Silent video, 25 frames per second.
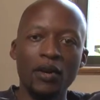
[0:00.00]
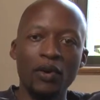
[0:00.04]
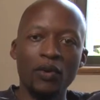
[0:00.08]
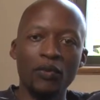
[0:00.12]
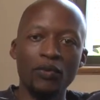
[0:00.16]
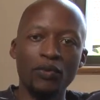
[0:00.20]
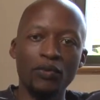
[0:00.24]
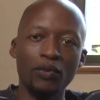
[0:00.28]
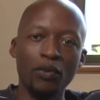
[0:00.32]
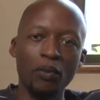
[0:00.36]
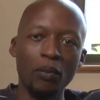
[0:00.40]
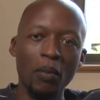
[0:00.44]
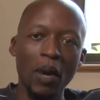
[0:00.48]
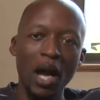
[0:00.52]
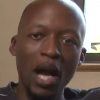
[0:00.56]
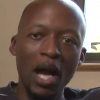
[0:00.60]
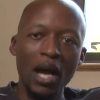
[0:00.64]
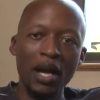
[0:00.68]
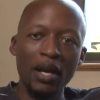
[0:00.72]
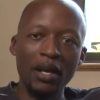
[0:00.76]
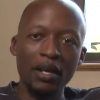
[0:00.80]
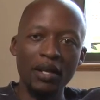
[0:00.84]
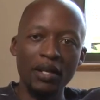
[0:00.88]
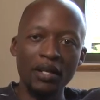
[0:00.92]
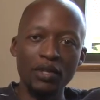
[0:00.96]
From
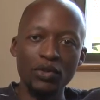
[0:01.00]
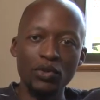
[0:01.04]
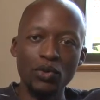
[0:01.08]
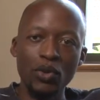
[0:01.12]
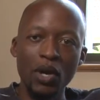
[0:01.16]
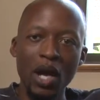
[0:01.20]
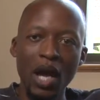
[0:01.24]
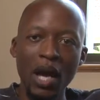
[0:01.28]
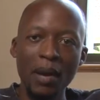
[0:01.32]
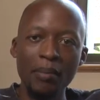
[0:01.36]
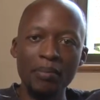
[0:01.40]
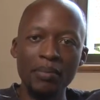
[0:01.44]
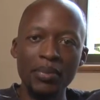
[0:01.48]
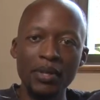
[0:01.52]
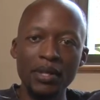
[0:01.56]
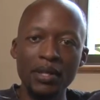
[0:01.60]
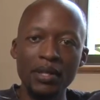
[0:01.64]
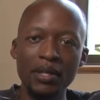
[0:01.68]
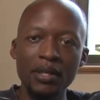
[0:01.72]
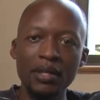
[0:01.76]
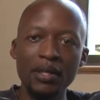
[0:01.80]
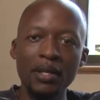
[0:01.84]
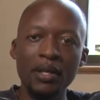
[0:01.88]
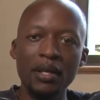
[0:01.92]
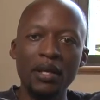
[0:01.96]
angry to
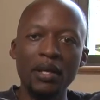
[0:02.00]
happy,